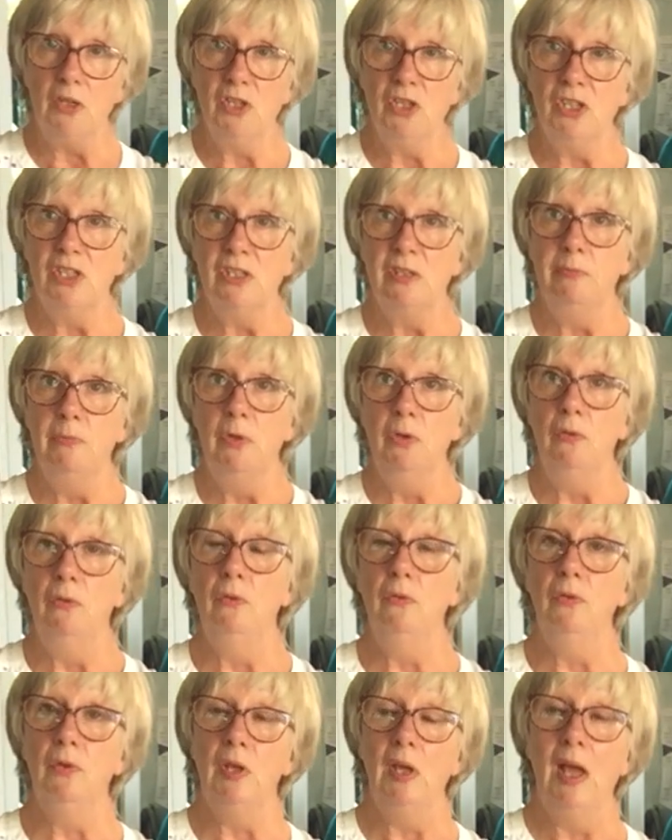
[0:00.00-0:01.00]
to
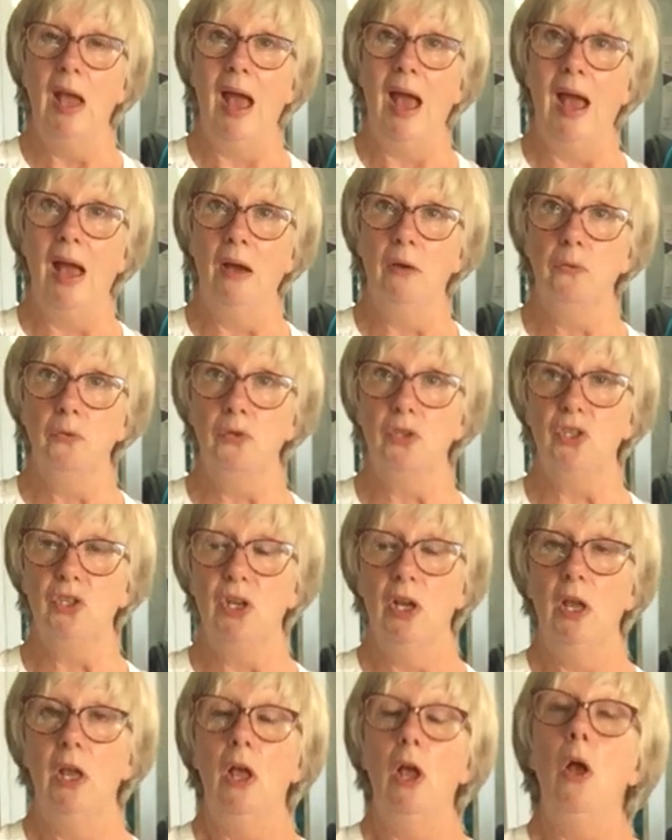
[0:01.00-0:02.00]
smooth out,
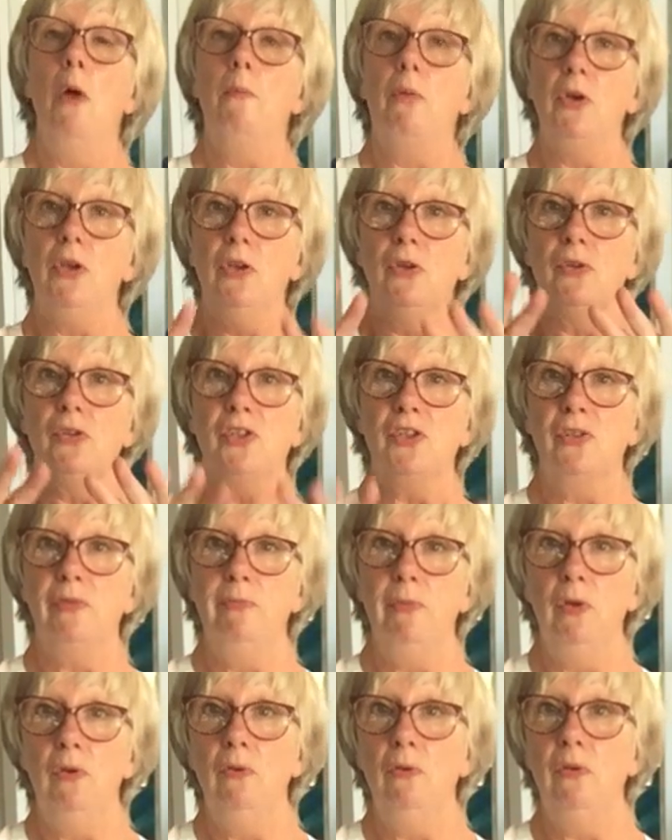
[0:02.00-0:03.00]
but you're
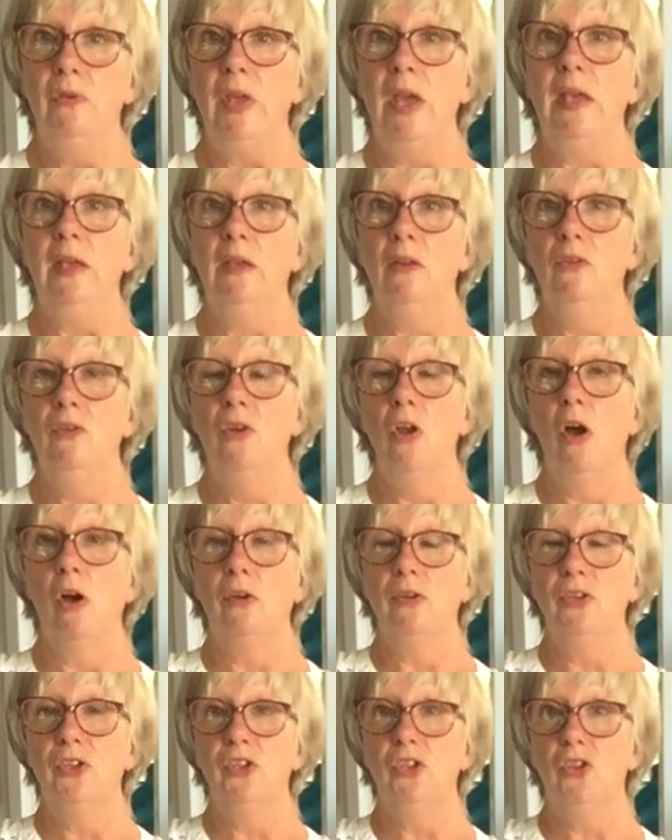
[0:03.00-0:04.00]
smoothing,
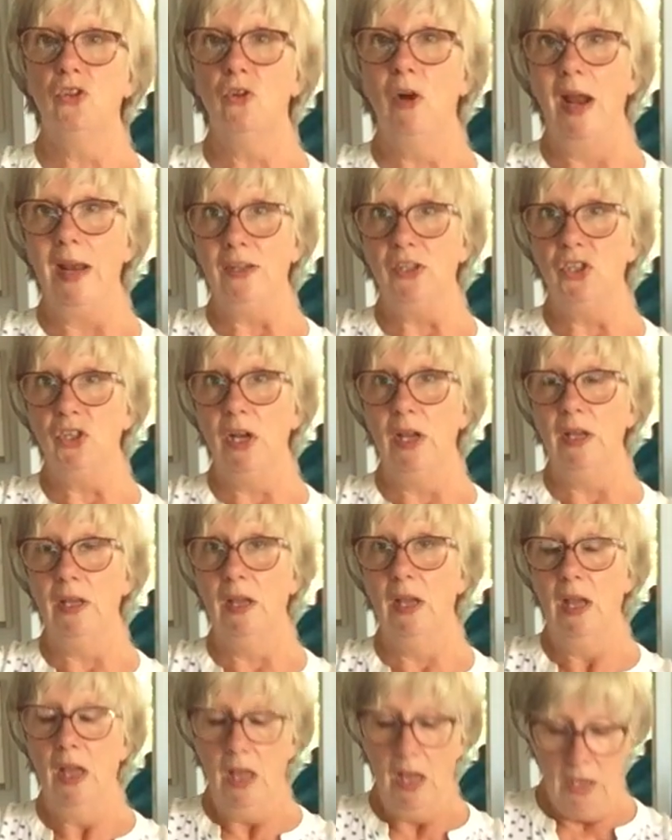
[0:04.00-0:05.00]
not
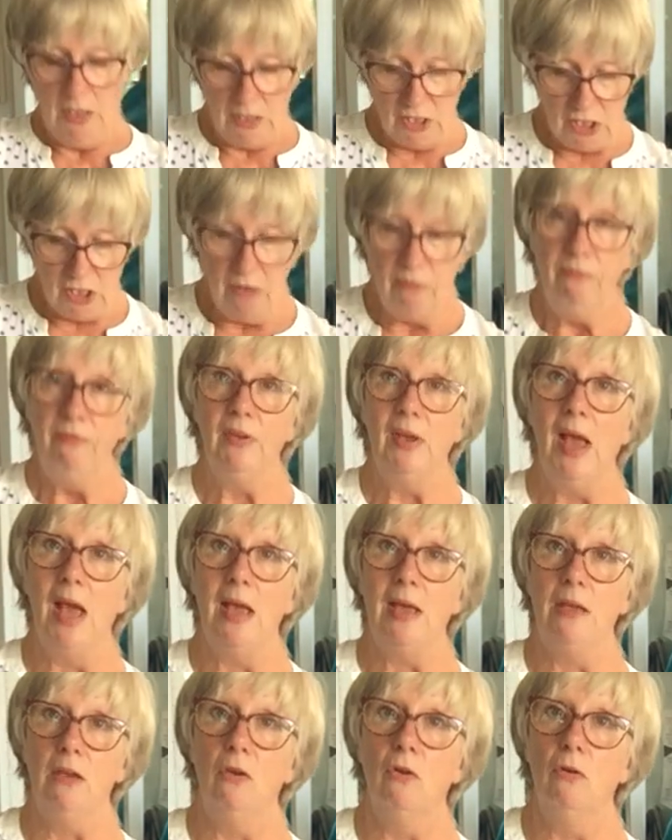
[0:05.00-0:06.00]
stretching, because don't
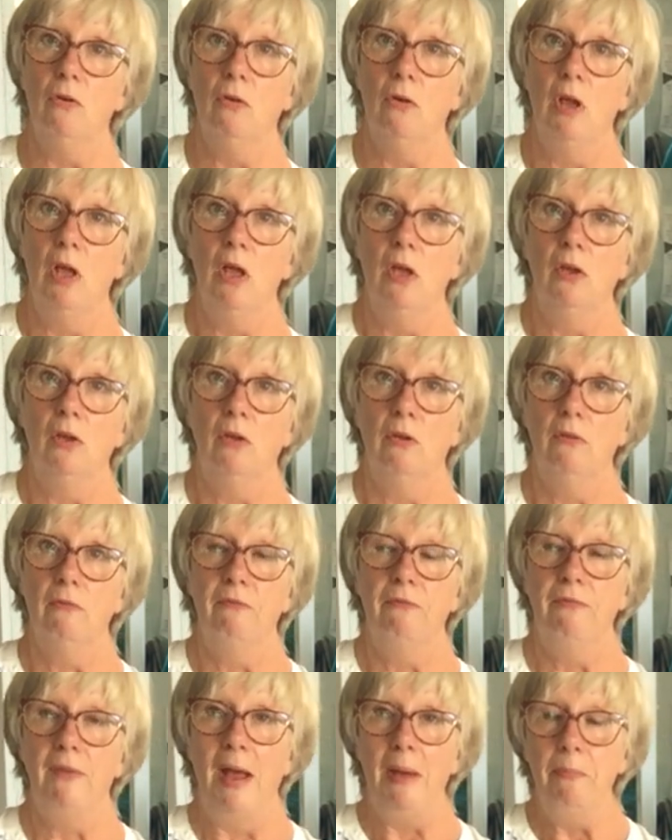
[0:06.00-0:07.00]
forget your
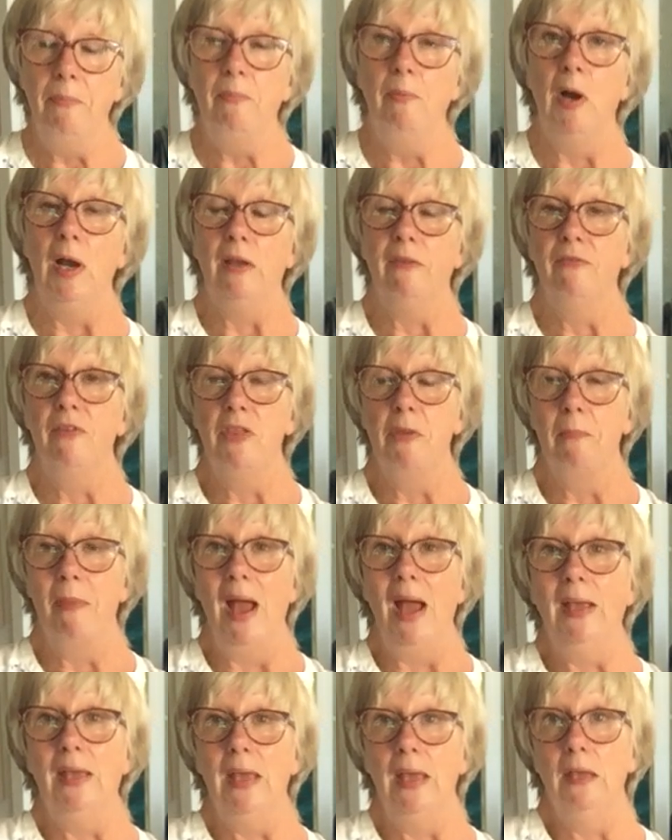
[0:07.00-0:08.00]
fabric for the
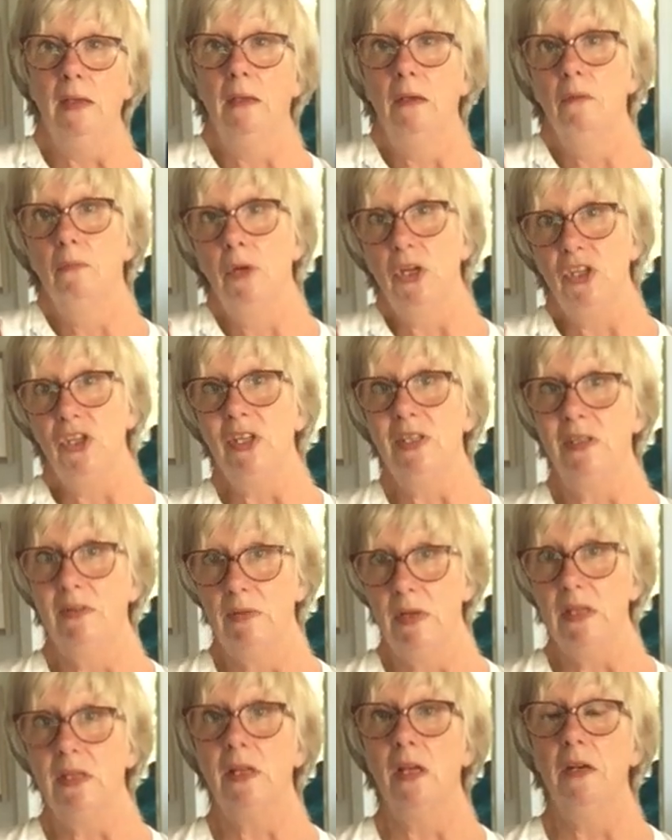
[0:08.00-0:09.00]
backing, which
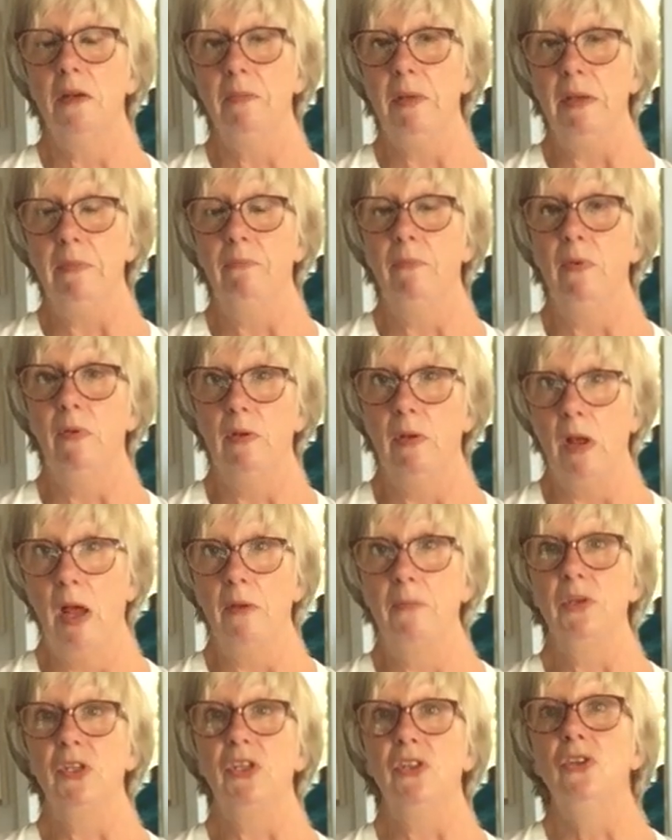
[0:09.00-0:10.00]
is going to be, I
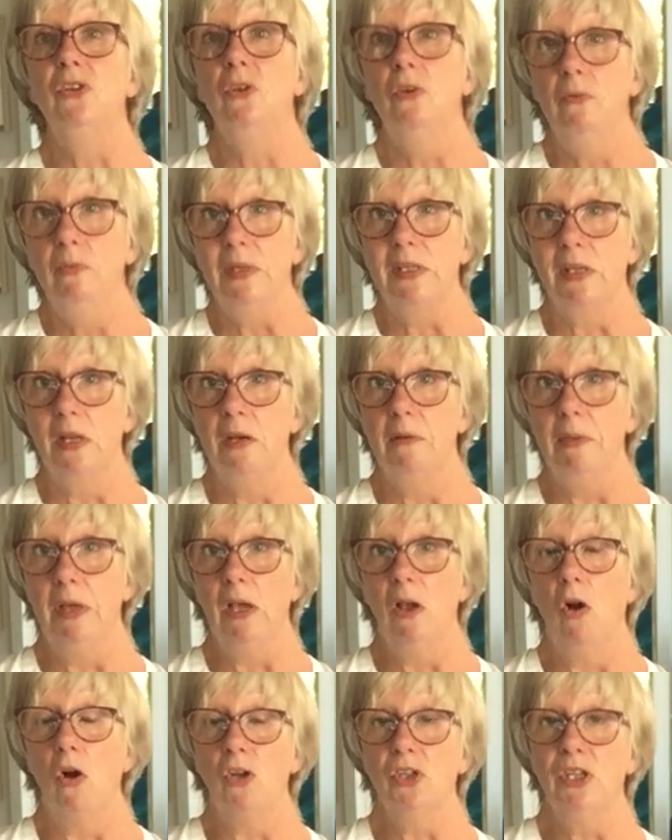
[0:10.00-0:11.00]
would assume, is going to be
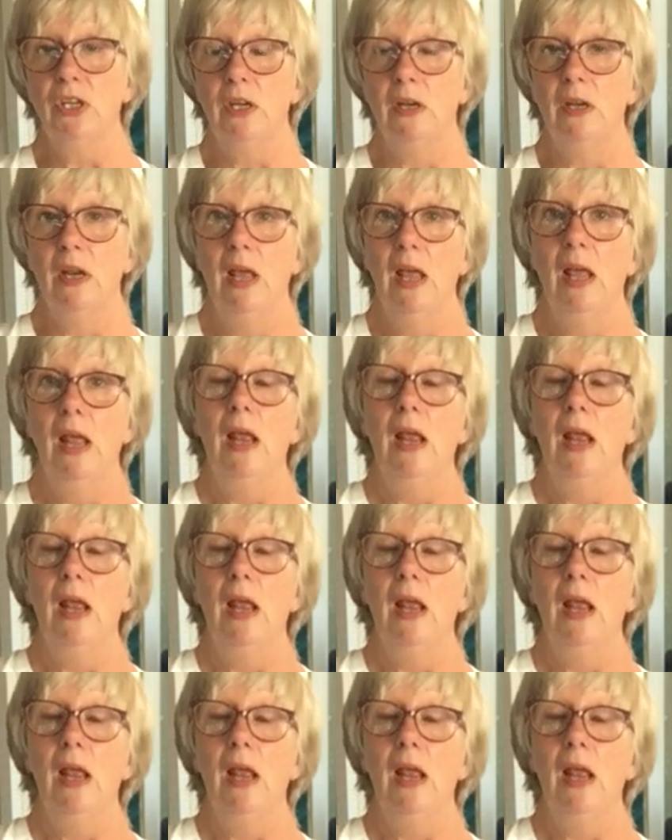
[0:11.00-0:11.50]
cotton,